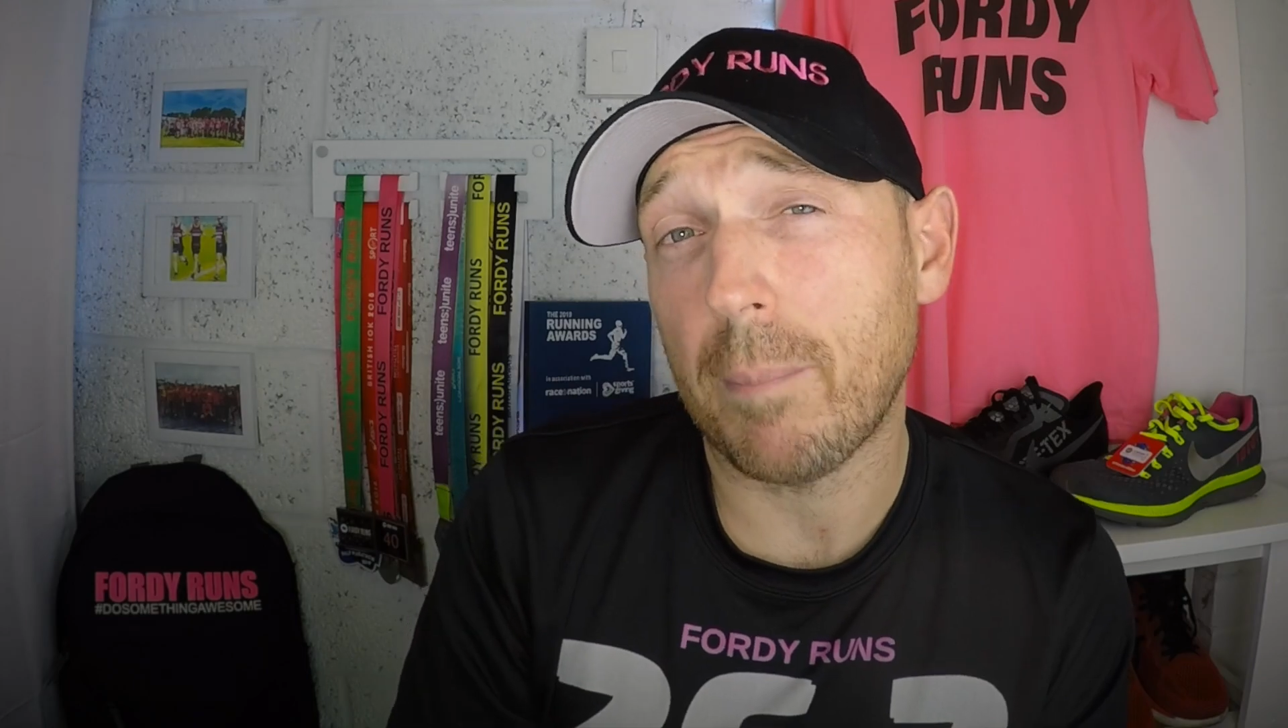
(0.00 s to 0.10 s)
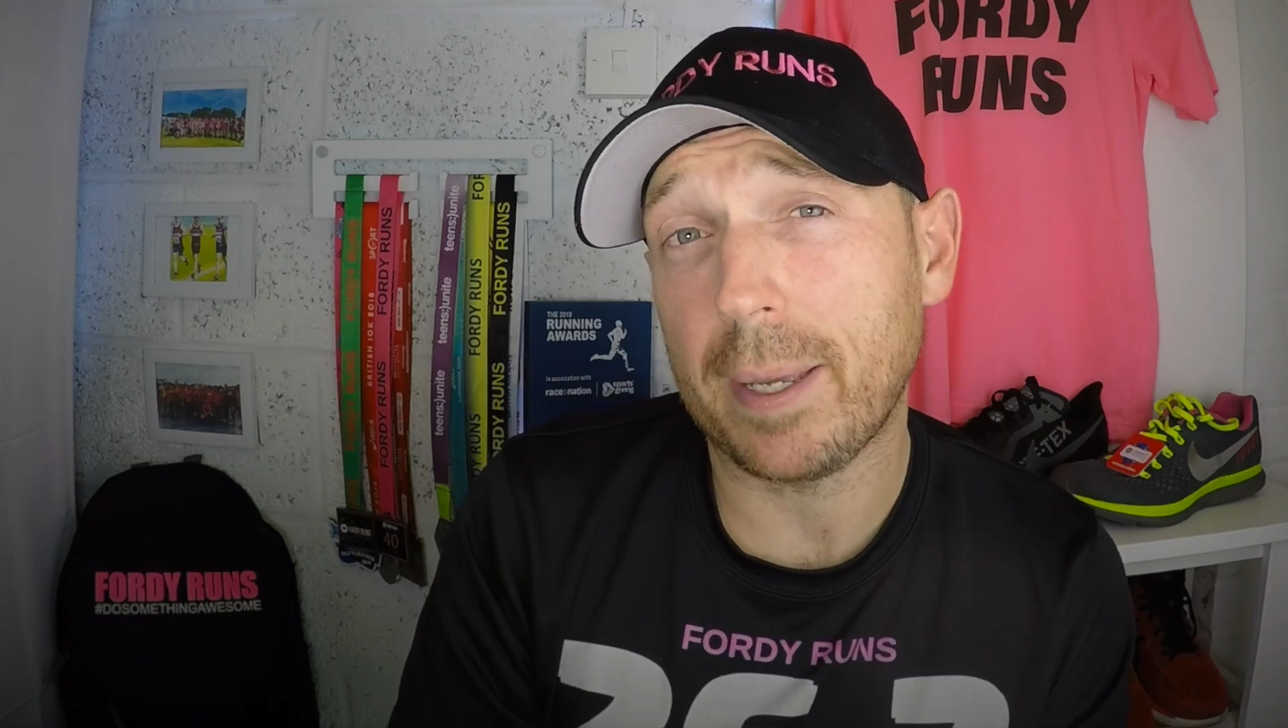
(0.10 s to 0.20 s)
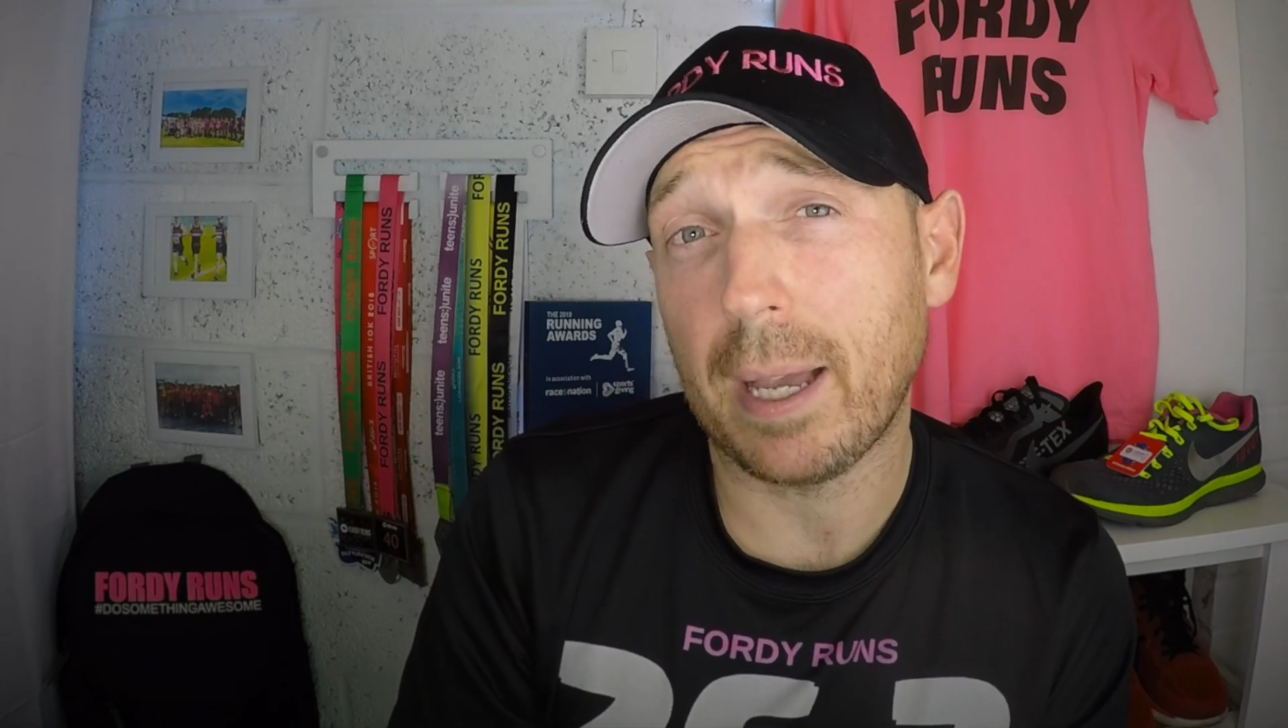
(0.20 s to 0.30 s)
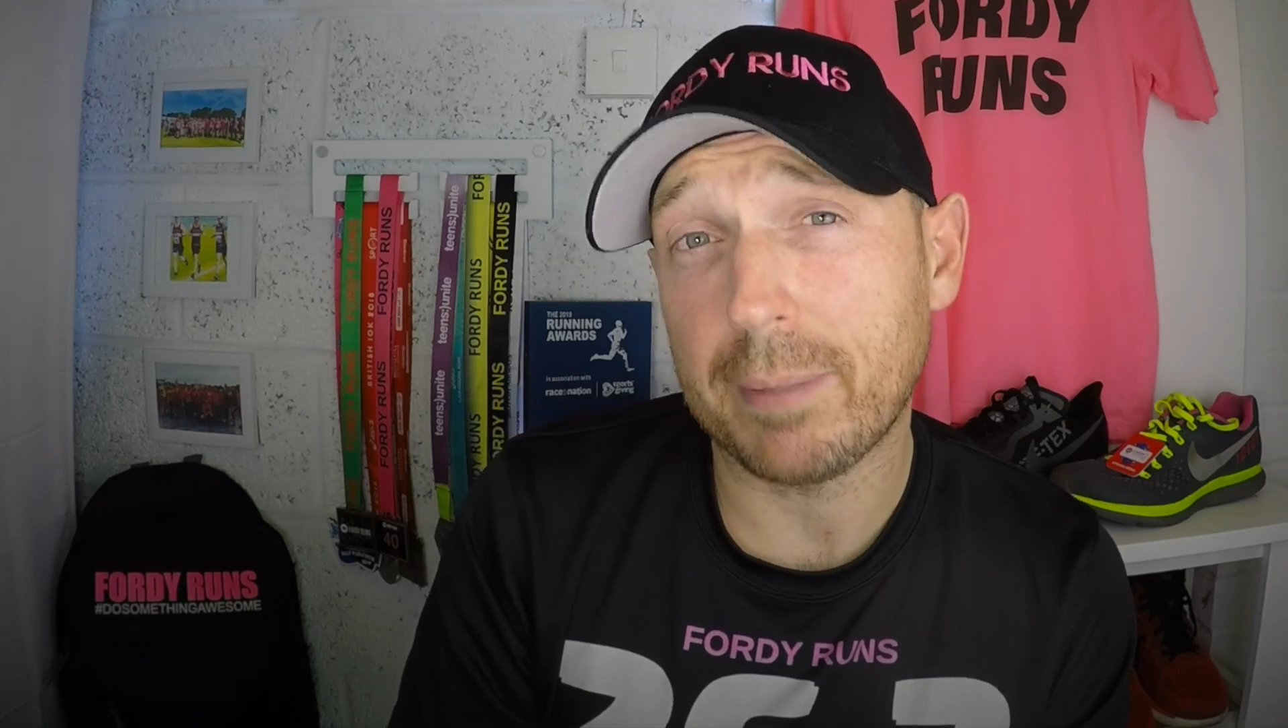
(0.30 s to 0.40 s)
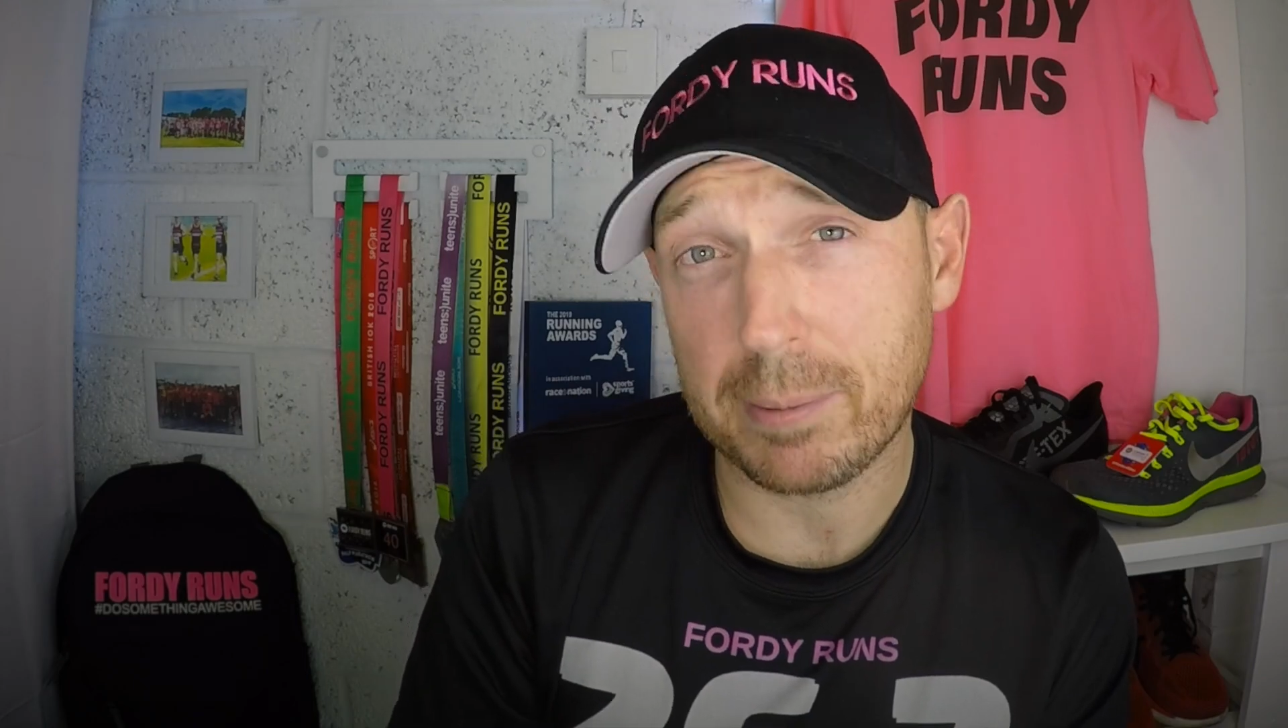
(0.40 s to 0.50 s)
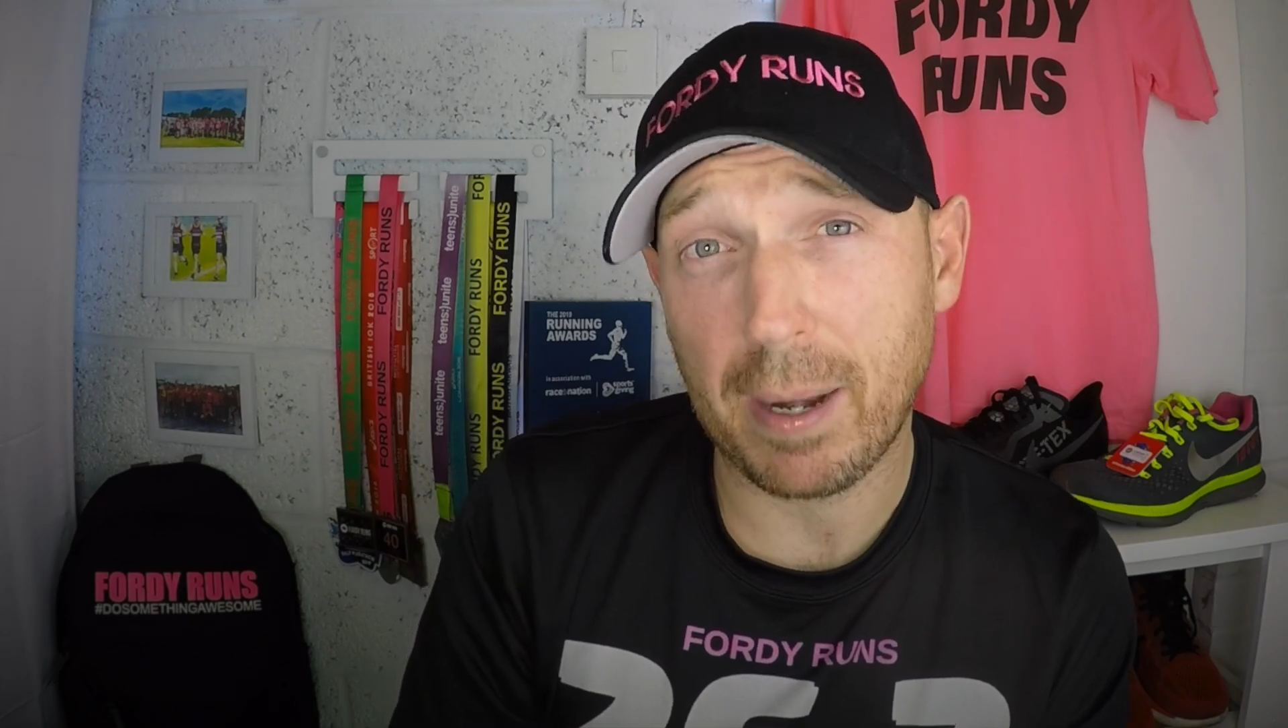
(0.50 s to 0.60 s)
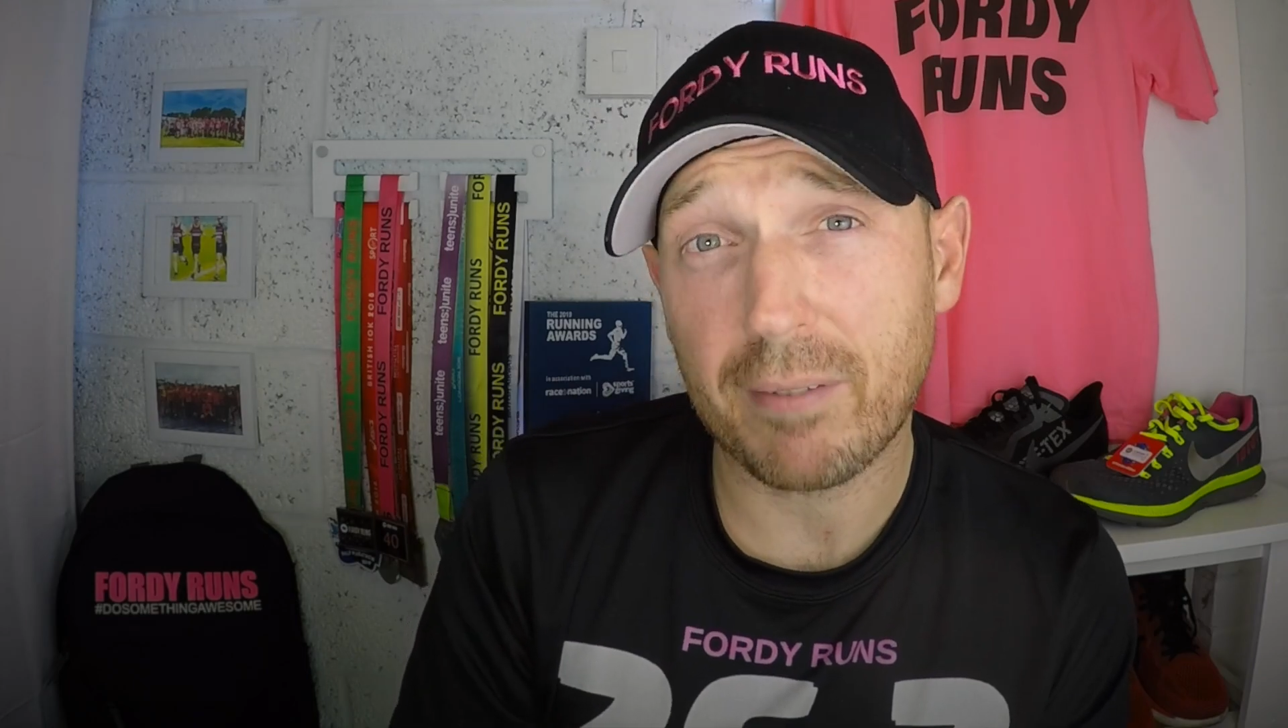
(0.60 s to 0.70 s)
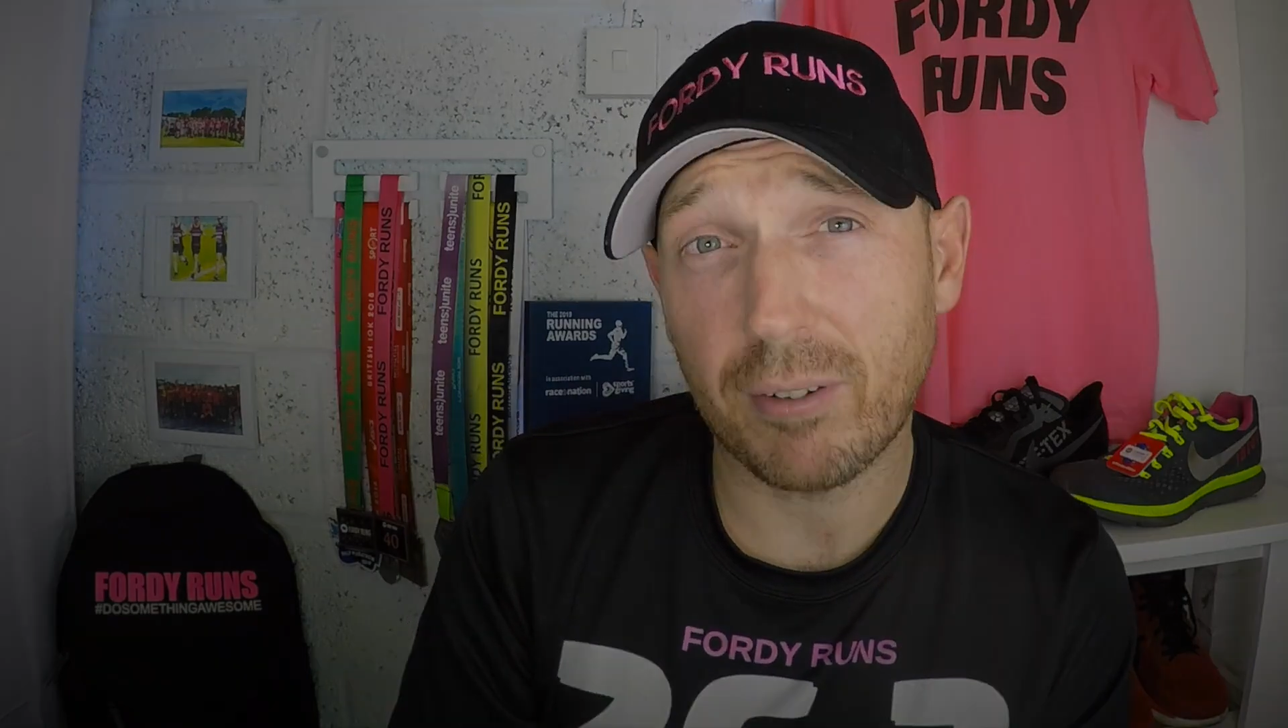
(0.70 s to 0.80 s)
pick up this Black